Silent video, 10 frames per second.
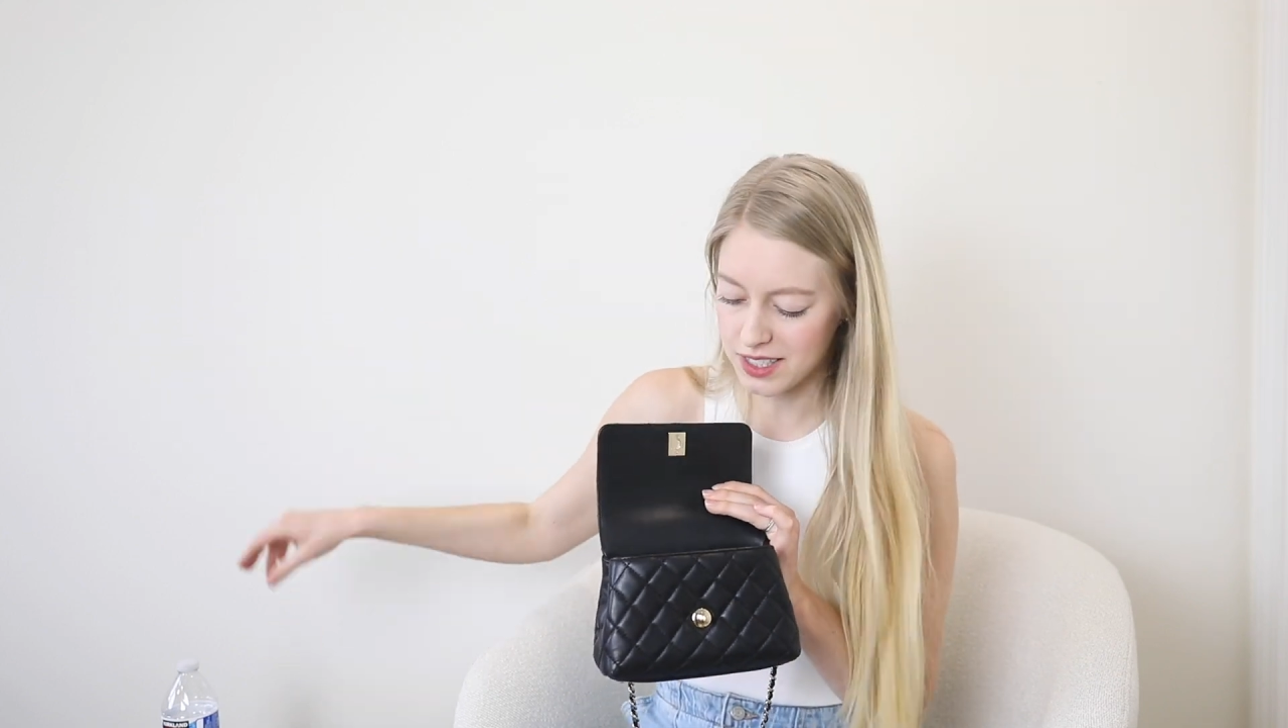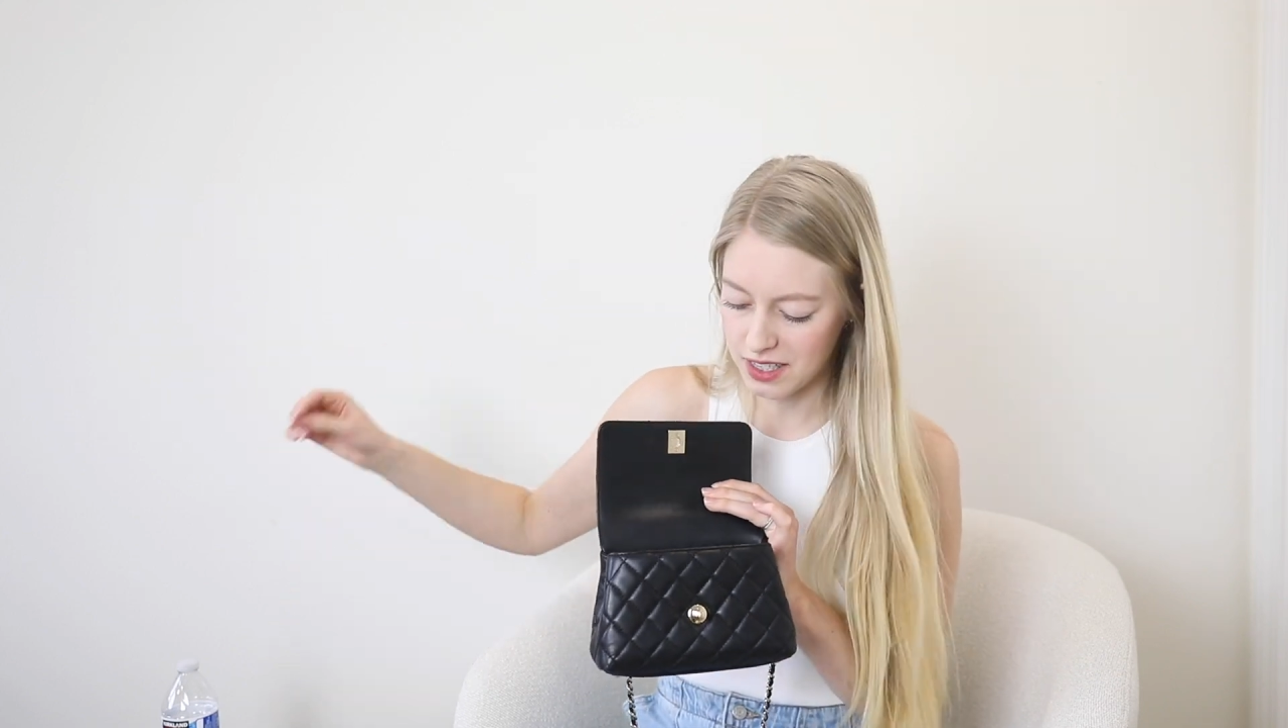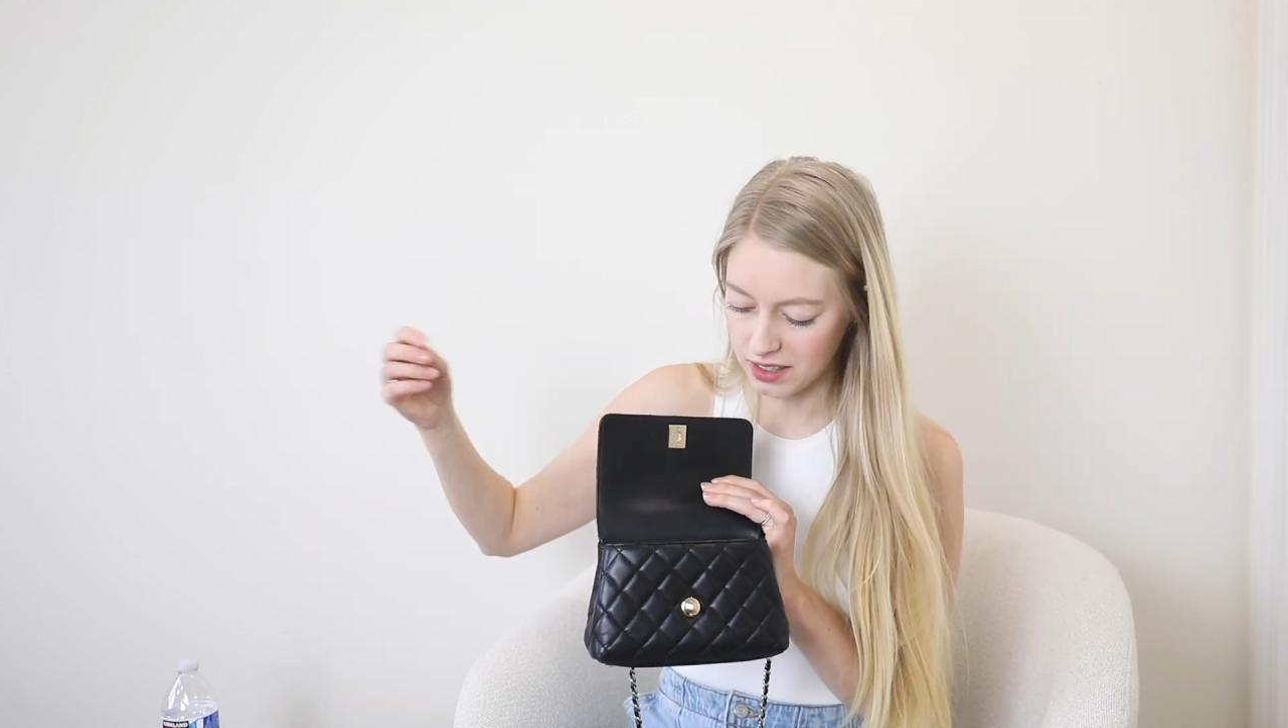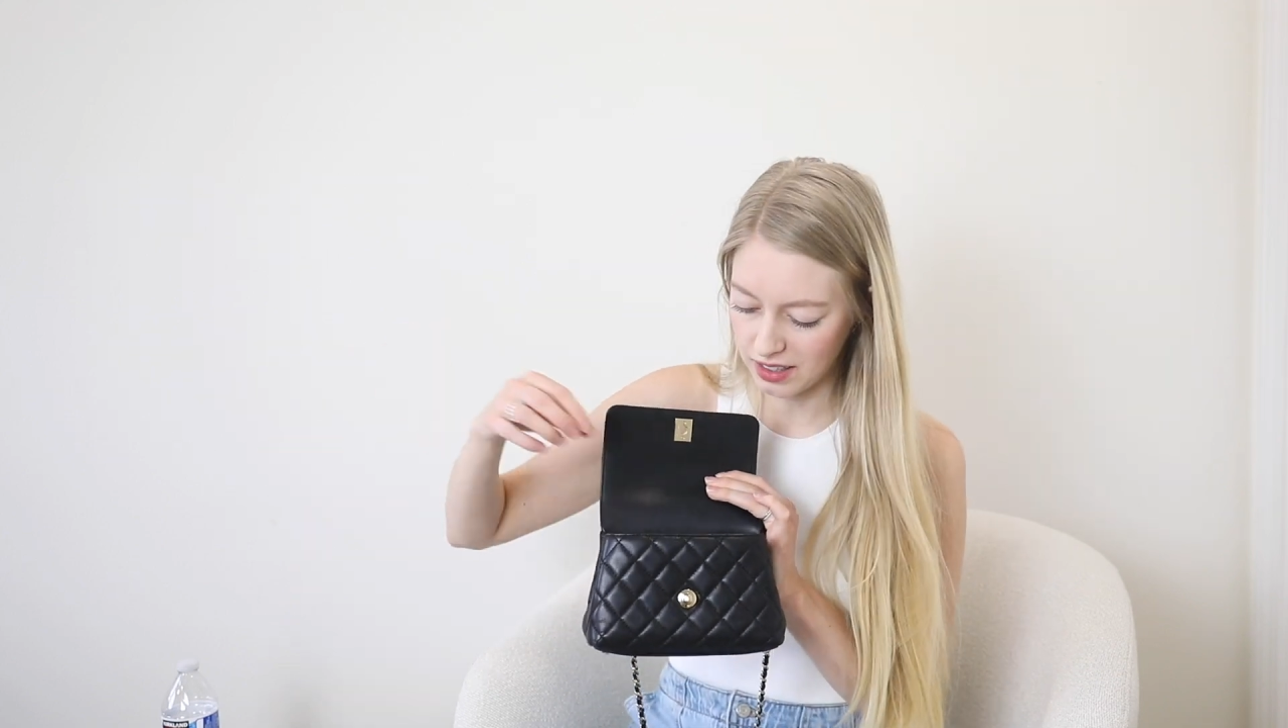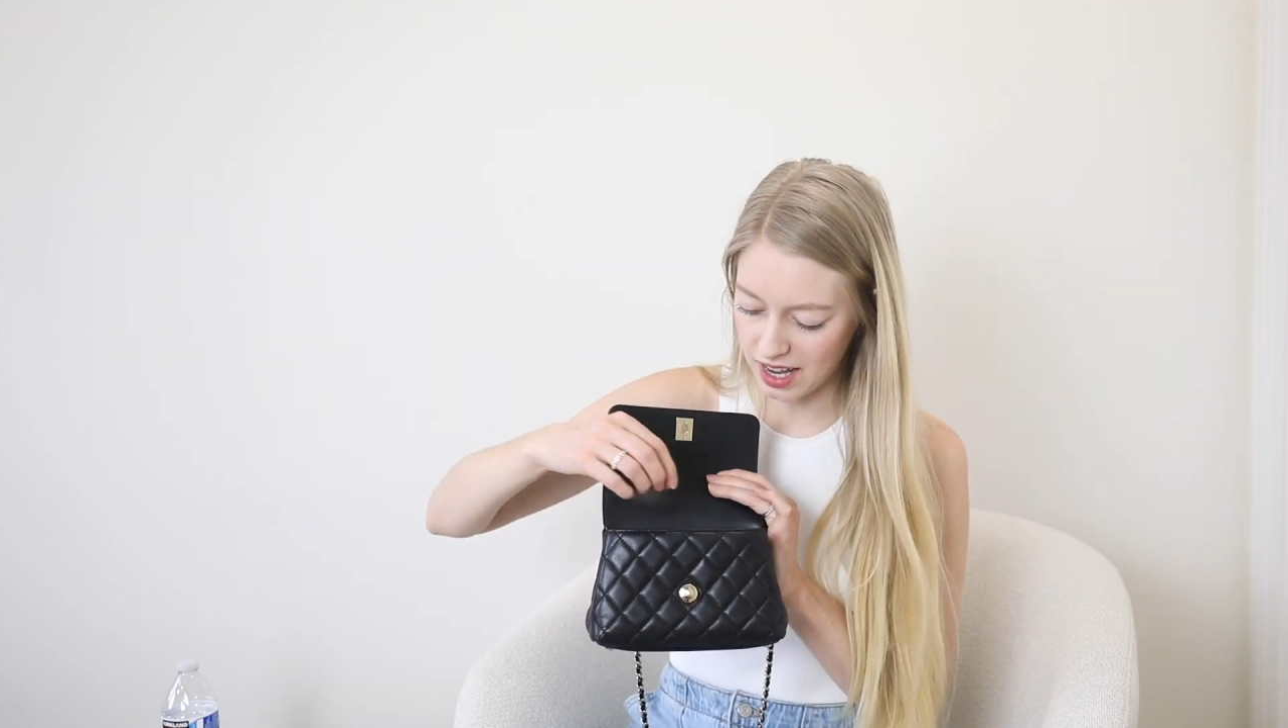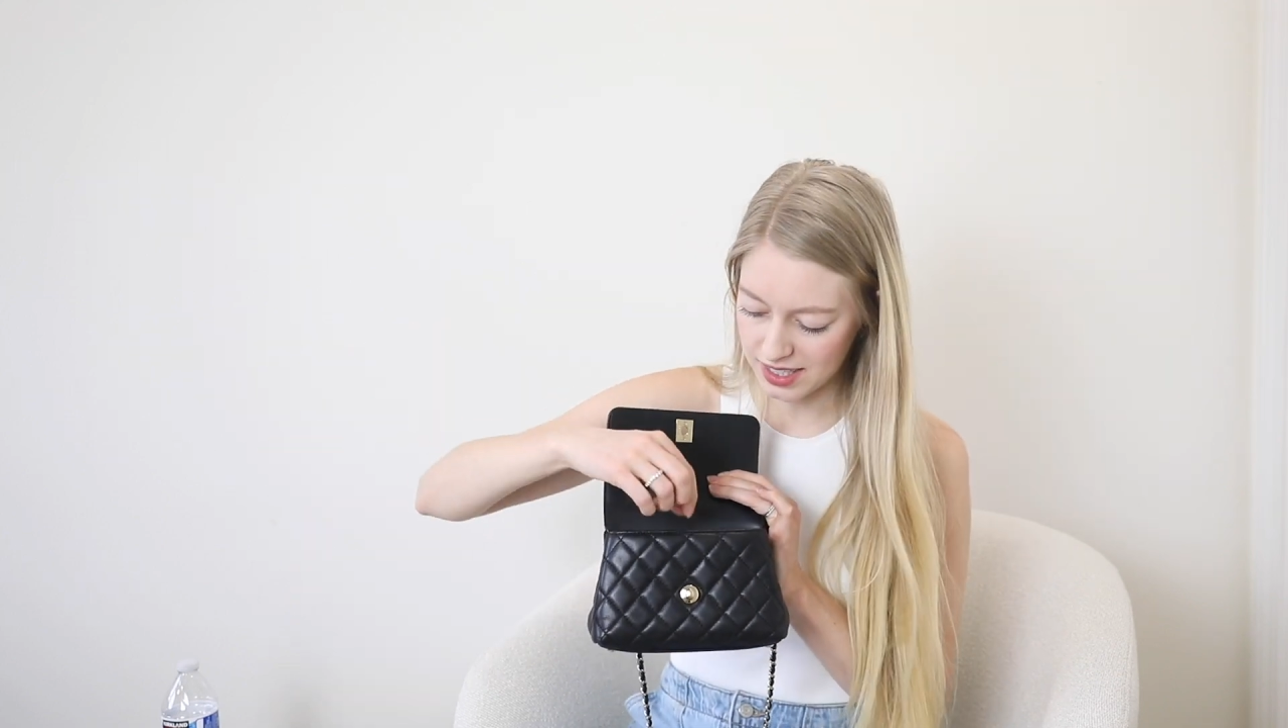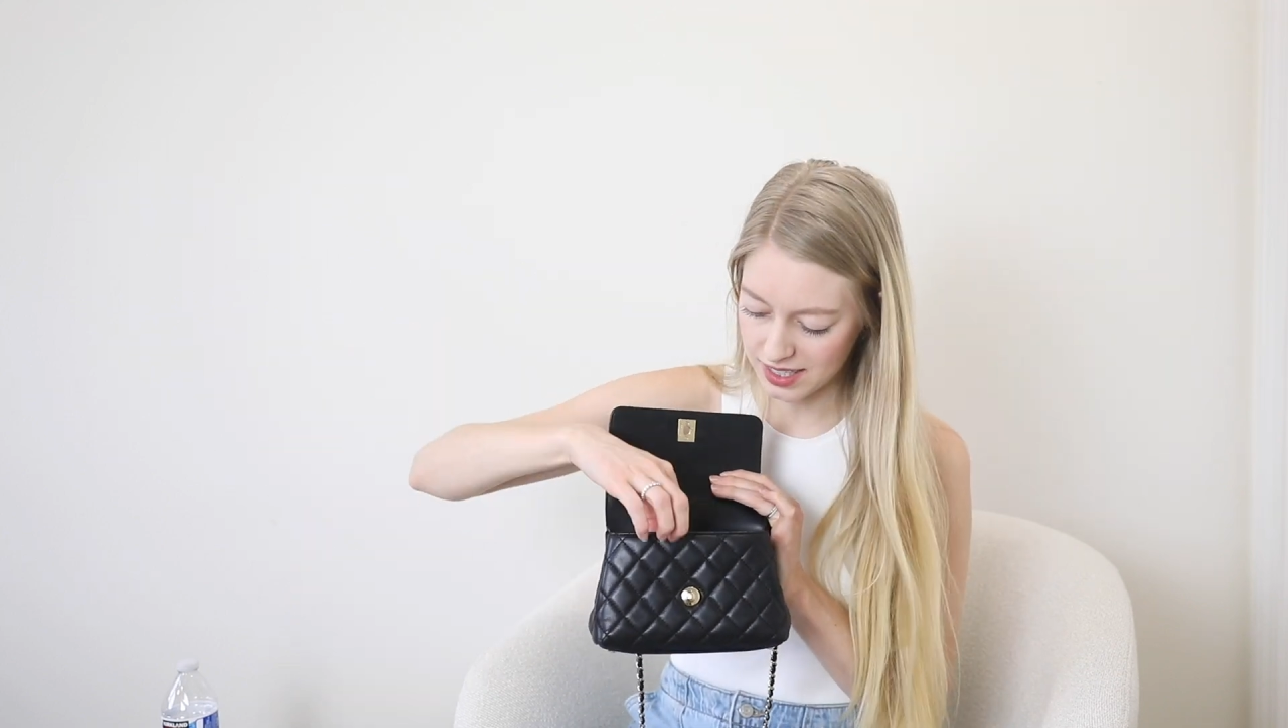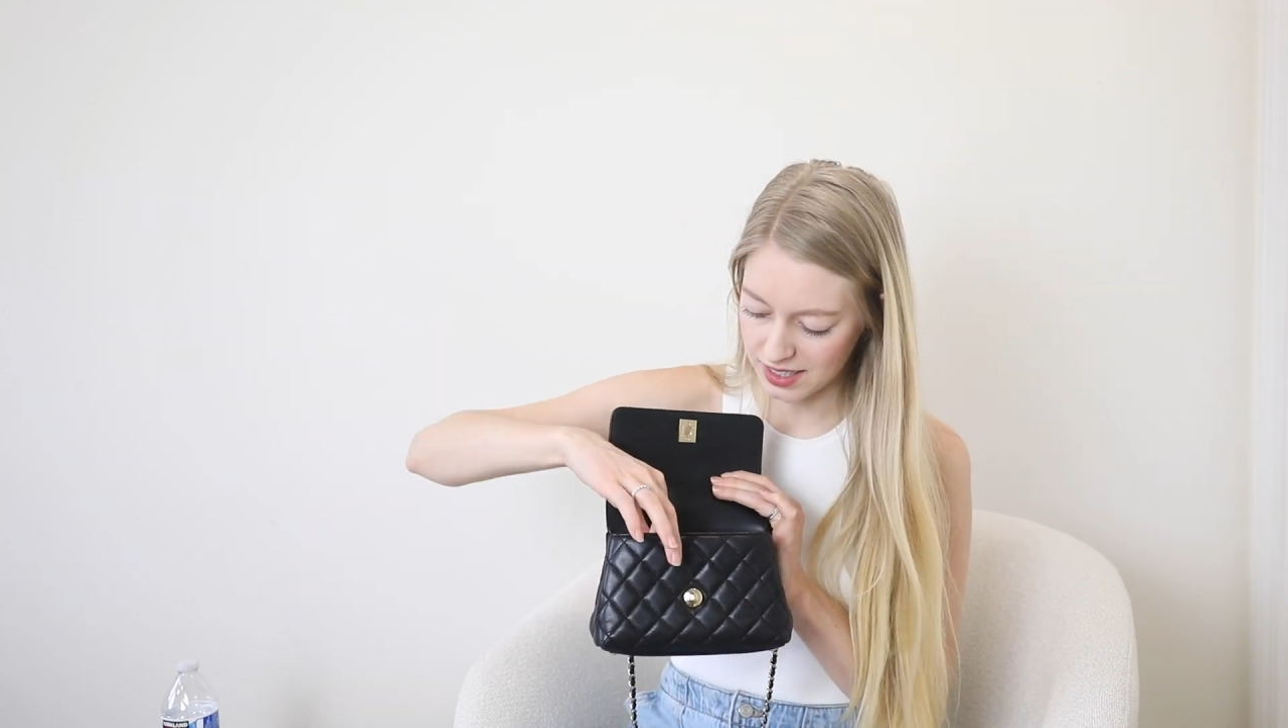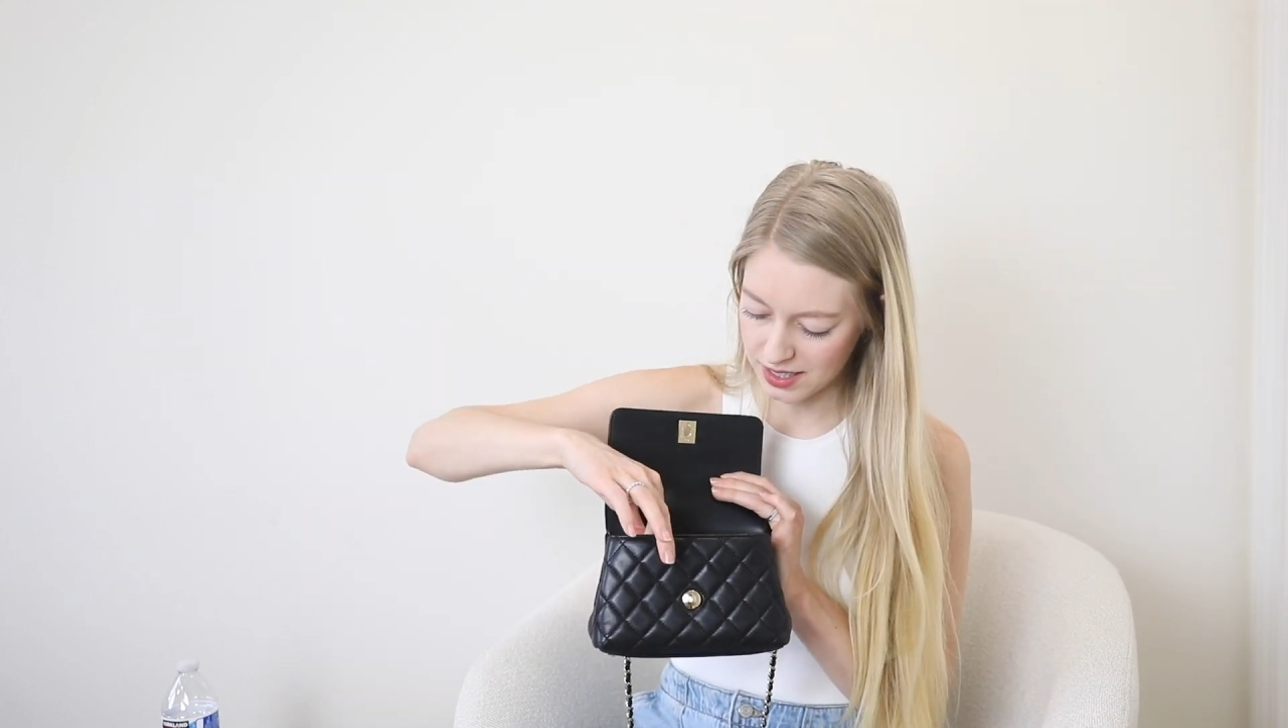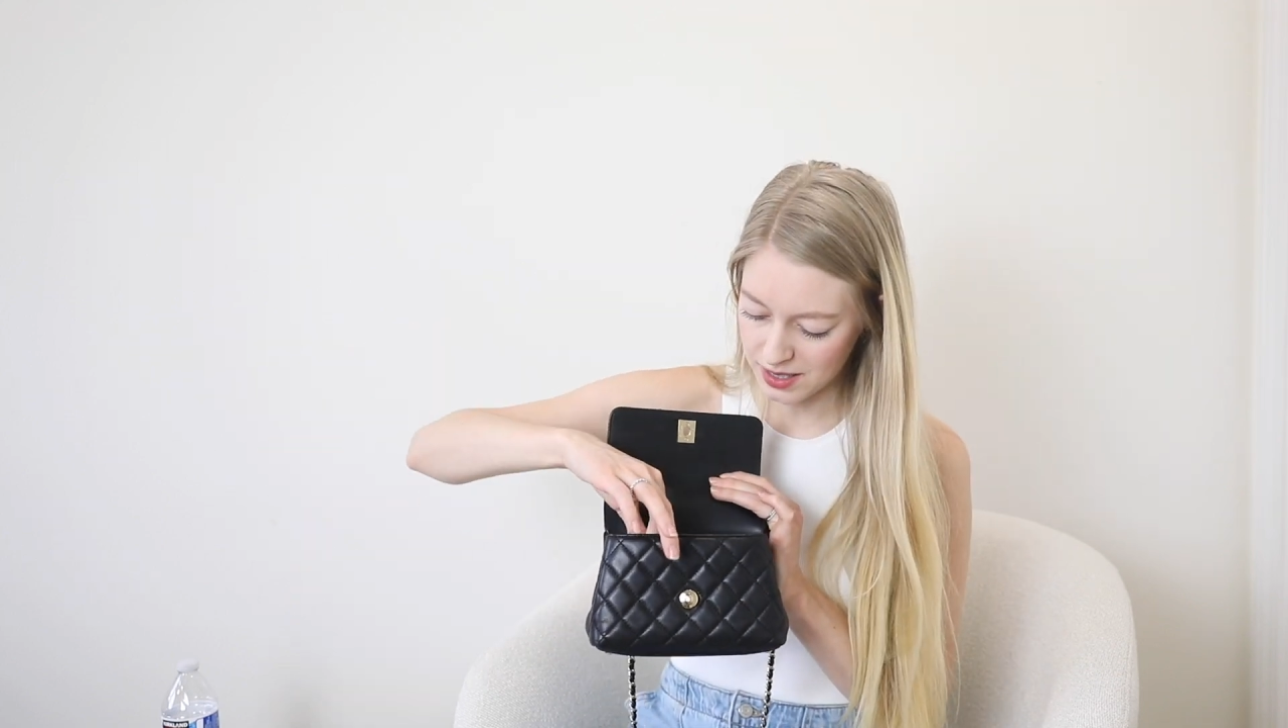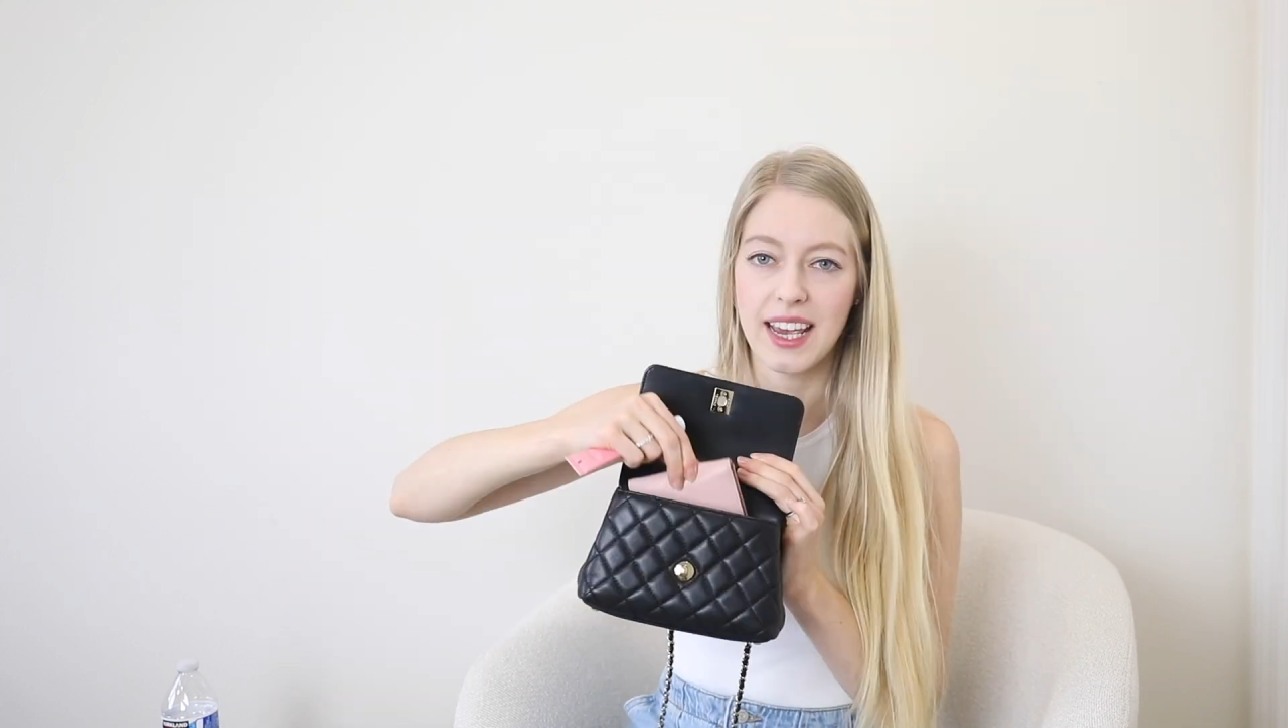sunglasses,